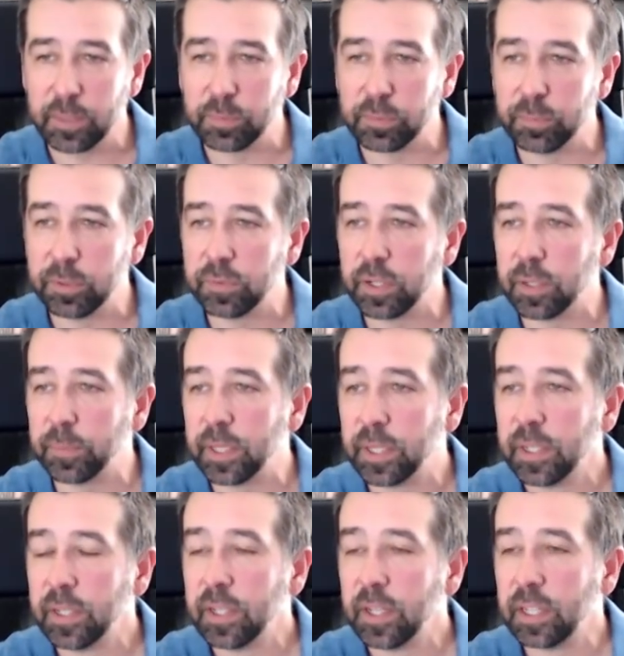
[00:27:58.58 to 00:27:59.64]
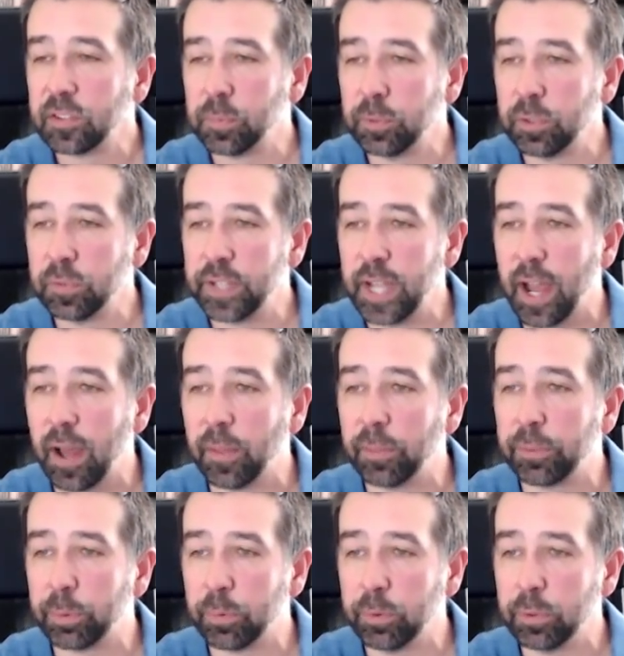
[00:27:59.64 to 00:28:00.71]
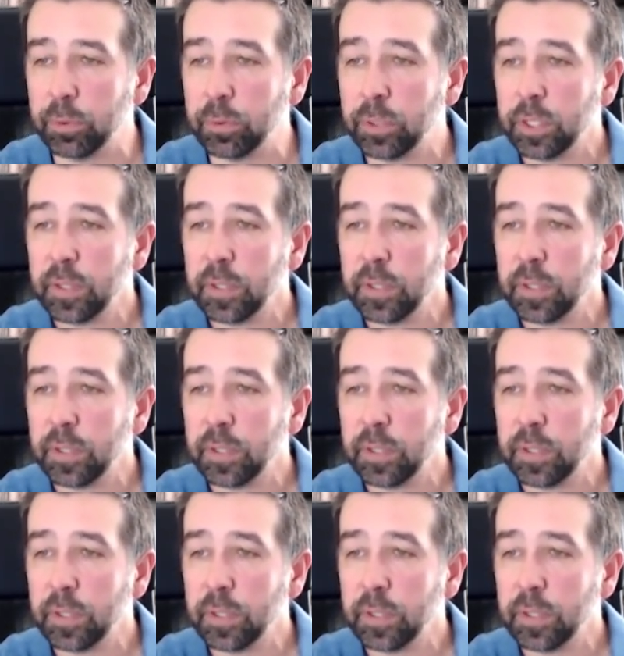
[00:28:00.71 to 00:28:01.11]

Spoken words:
keeps moving on me. As you move down through